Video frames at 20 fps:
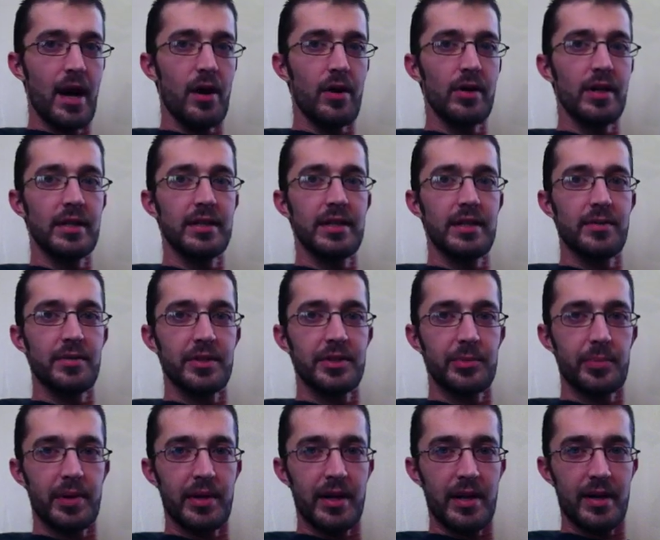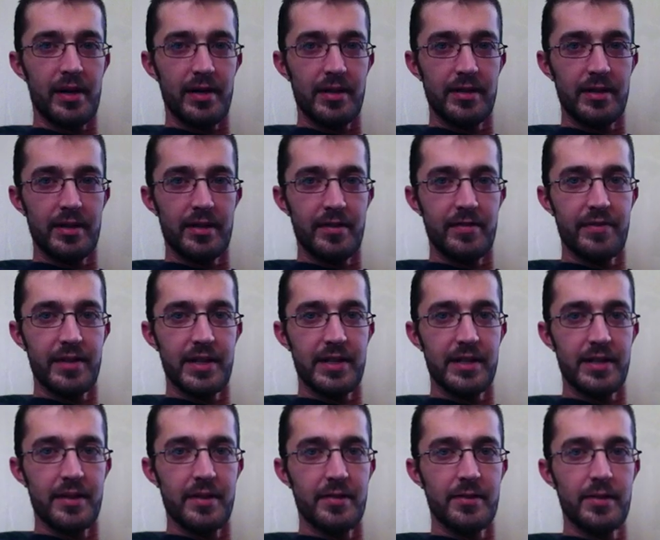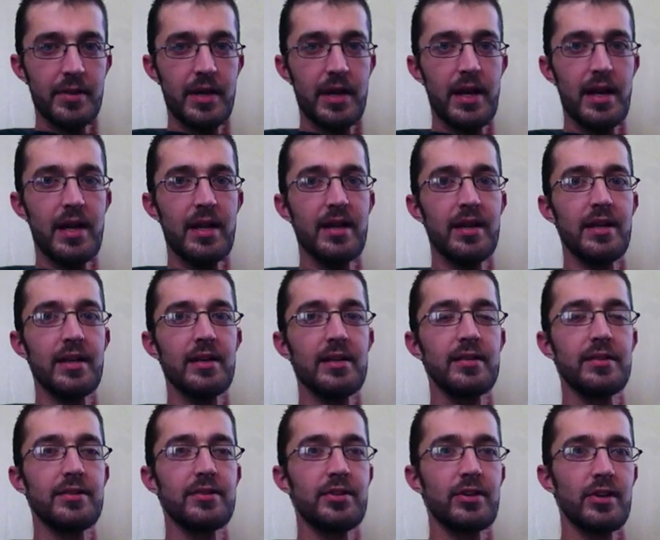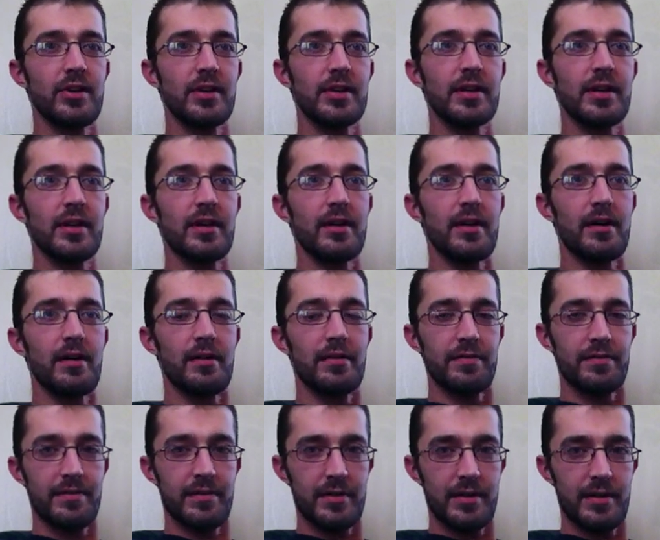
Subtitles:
All I did was put out a little video, and it took off.